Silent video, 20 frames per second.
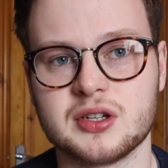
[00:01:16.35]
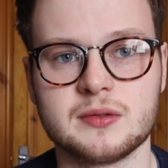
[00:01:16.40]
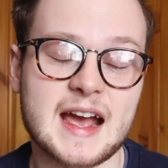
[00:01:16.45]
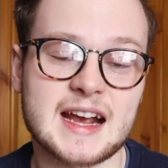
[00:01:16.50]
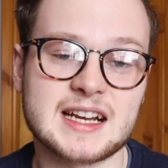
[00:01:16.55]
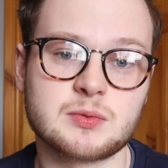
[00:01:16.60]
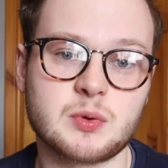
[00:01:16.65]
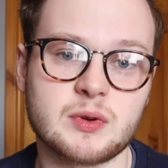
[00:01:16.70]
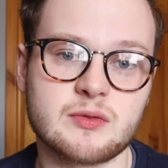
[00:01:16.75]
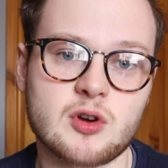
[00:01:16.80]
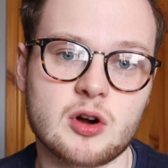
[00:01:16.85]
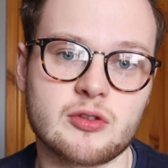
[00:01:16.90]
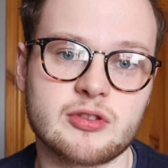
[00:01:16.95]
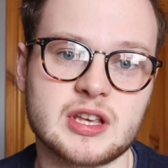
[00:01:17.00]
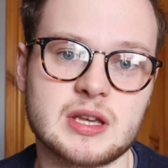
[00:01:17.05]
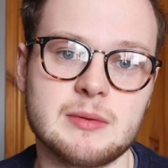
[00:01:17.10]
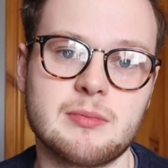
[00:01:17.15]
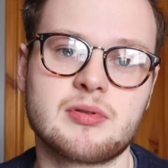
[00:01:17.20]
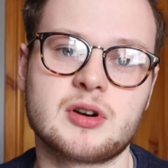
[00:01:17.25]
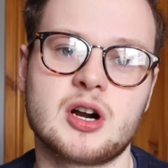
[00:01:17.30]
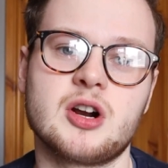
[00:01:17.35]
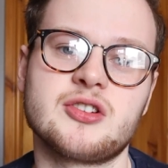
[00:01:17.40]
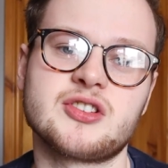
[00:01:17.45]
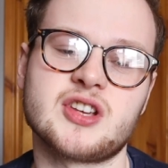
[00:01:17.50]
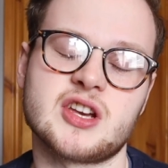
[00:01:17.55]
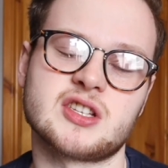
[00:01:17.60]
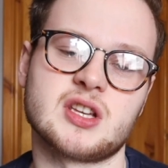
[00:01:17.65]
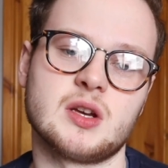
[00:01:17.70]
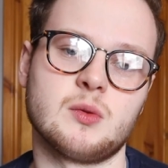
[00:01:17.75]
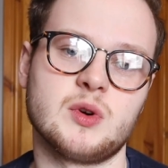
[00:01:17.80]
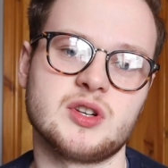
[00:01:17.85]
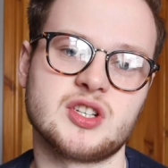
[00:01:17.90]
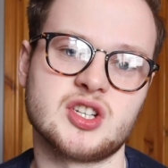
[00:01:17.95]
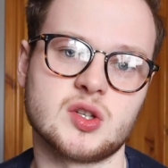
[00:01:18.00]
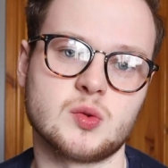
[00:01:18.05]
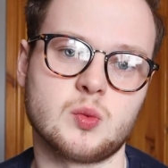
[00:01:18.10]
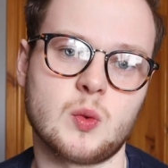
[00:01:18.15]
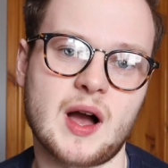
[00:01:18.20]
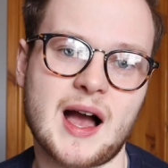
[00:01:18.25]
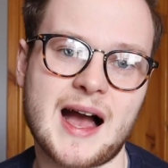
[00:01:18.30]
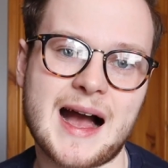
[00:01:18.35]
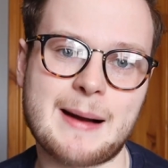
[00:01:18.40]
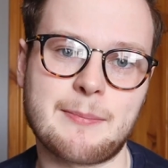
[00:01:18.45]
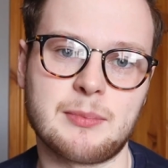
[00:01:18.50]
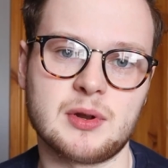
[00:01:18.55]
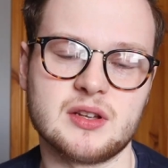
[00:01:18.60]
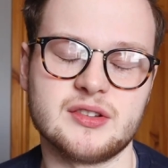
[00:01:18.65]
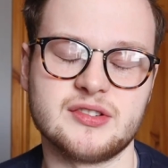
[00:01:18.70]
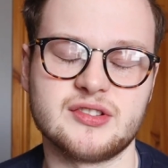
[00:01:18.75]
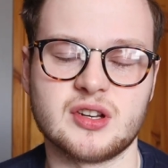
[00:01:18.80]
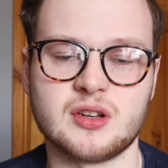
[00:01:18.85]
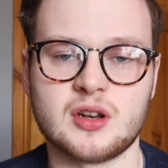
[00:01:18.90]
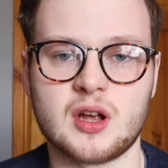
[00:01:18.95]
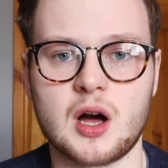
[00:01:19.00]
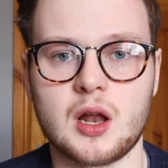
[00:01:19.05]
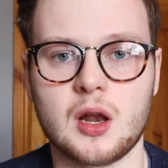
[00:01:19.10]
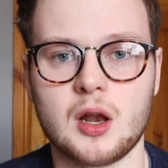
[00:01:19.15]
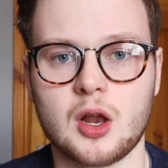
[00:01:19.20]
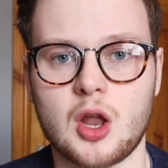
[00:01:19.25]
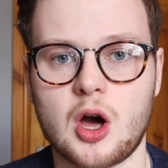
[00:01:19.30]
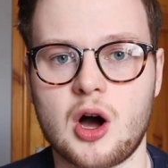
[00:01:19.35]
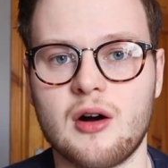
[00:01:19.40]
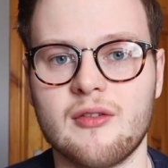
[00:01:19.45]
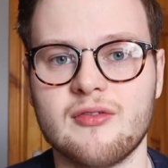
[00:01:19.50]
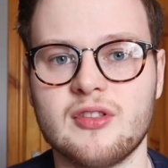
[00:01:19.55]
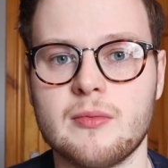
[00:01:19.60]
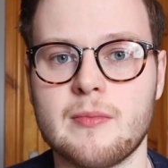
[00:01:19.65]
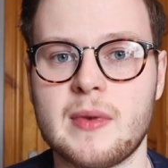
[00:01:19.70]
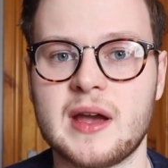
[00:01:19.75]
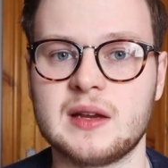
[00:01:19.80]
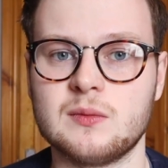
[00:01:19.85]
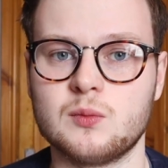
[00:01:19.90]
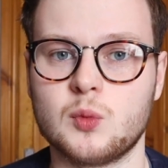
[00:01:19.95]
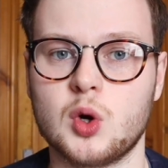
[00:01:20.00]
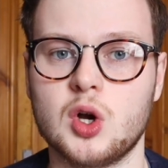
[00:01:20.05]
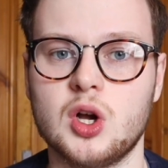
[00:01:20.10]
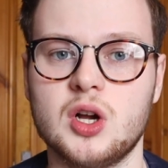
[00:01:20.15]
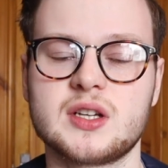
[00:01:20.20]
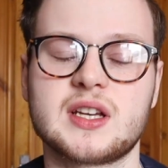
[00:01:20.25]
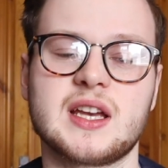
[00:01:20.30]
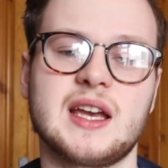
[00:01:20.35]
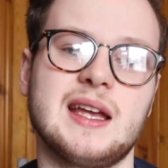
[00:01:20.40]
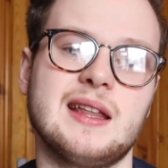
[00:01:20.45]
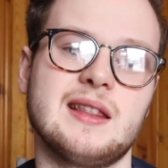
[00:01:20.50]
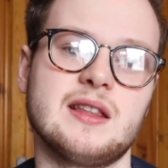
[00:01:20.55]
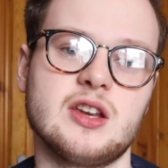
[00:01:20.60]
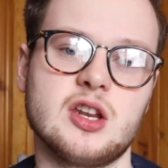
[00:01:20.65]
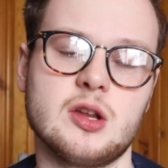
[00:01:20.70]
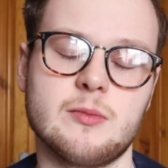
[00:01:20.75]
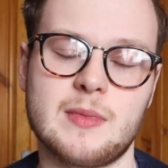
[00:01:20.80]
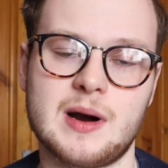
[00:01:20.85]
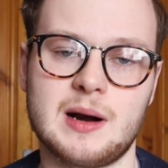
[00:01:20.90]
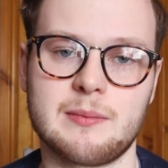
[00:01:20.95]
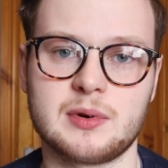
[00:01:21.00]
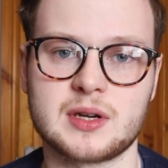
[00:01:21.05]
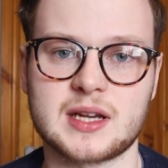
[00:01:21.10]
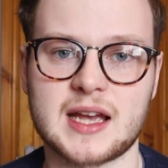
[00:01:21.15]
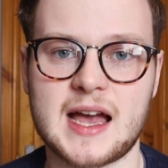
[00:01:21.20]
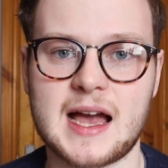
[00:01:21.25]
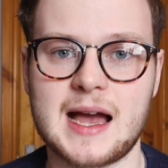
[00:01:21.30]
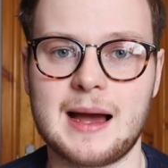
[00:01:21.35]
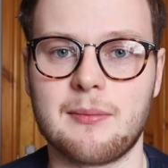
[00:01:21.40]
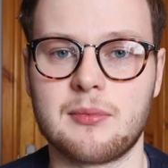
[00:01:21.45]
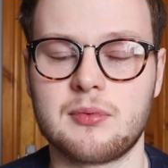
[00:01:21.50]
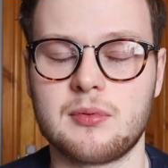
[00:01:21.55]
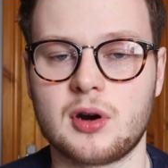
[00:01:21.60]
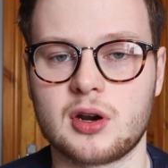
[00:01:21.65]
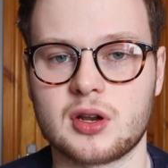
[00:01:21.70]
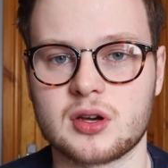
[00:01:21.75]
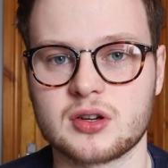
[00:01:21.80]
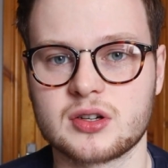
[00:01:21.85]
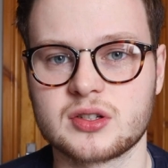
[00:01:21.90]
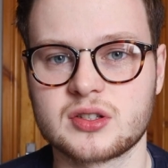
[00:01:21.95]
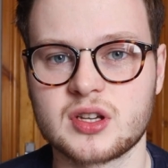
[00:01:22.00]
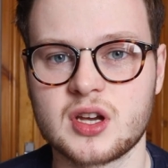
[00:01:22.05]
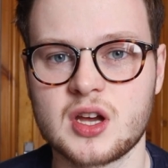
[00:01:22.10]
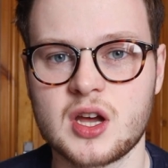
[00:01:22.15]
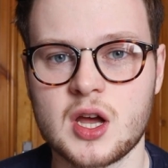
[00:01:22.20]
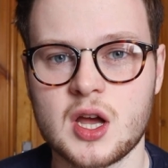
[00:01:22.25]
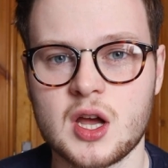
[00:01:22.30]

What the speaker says: Next, we've got the processor, which is where Apple has done a lot of the main work in the new MacBook Air product.